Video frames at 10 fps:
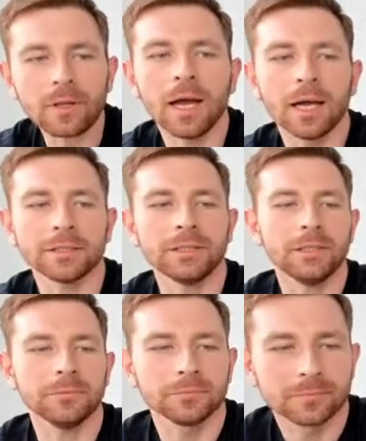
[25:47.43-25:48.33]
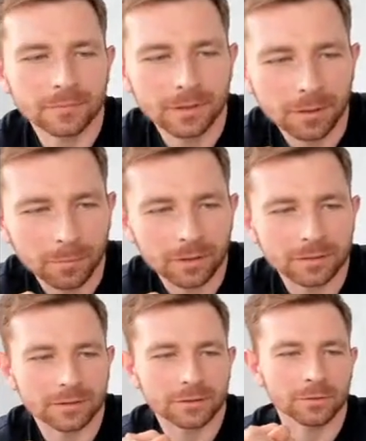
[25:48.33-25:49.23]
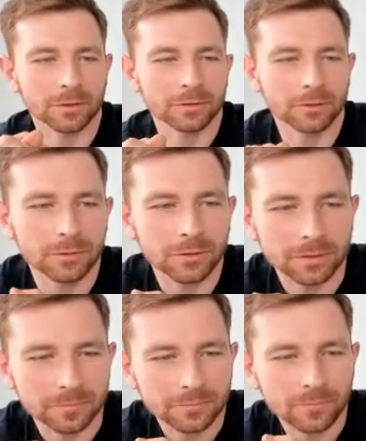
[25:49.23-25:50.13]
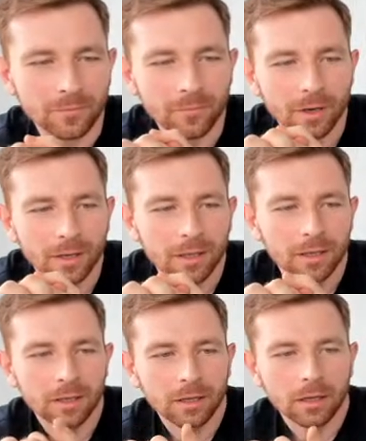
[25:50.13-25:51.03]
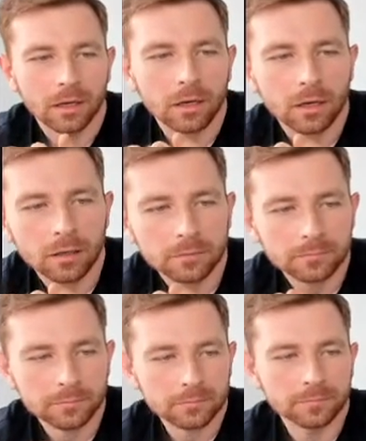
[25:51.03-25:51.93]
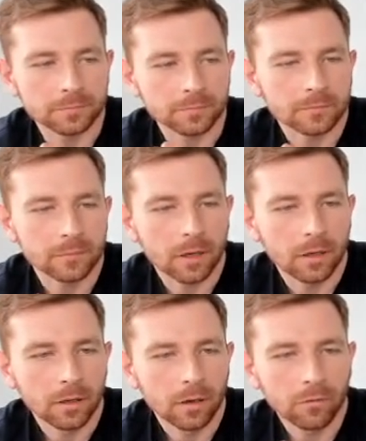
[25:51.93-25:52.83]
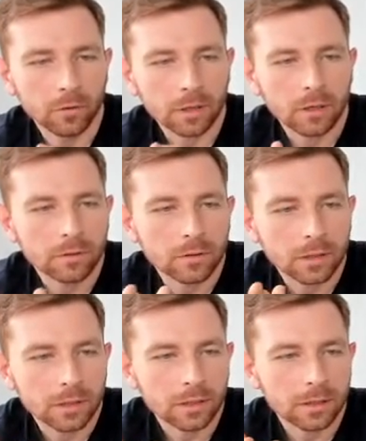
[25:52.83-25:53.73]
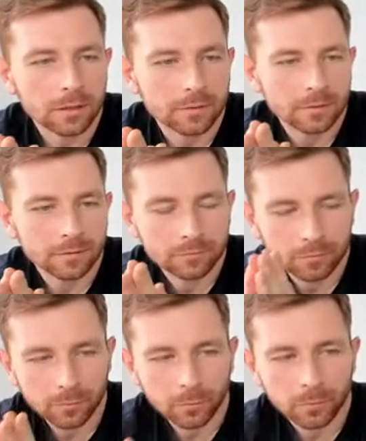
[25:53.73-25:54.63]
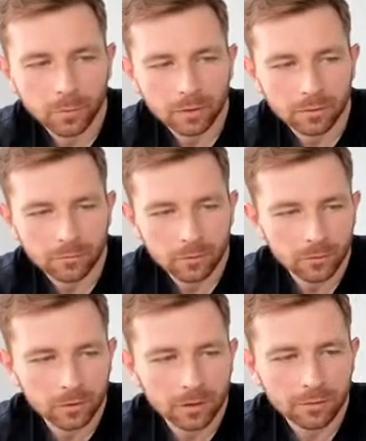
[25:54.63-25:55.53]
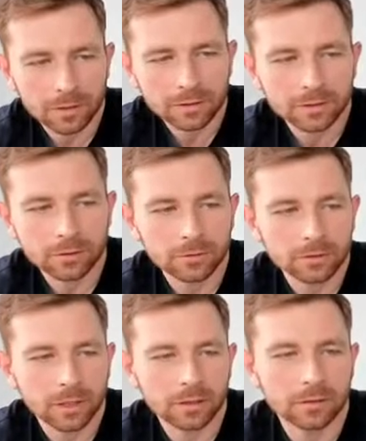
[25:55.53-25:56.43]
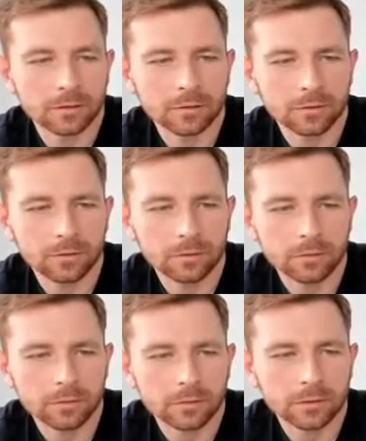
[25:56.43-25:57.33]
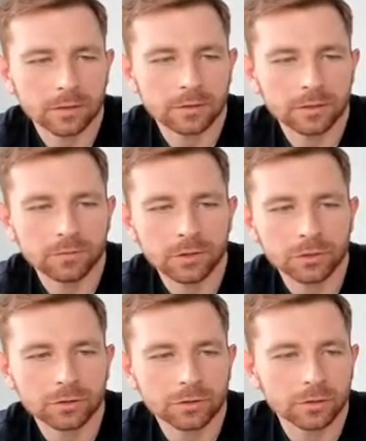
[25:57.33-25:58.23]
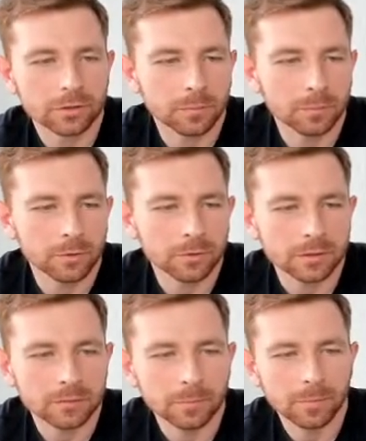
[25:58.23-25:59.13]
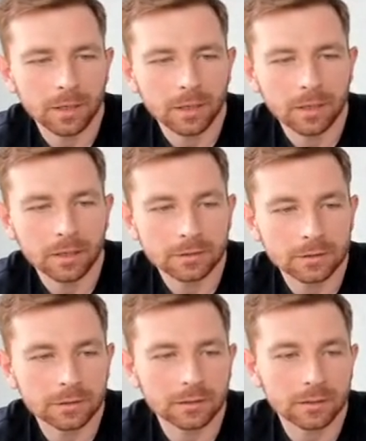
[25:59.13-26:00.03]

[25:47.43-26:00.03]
I see the buttons to control it. Uh, For now, for now there is no kind this feature is not supported, but